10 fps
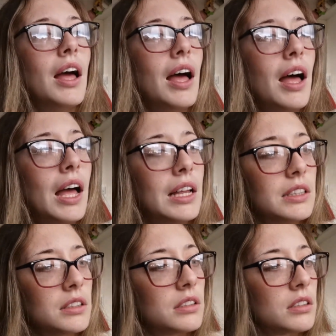
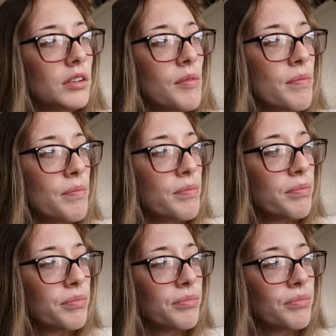And
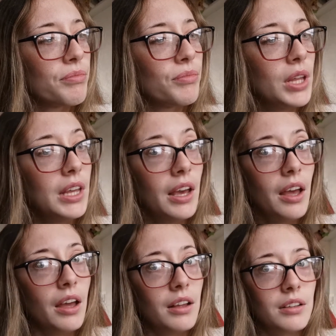yeah,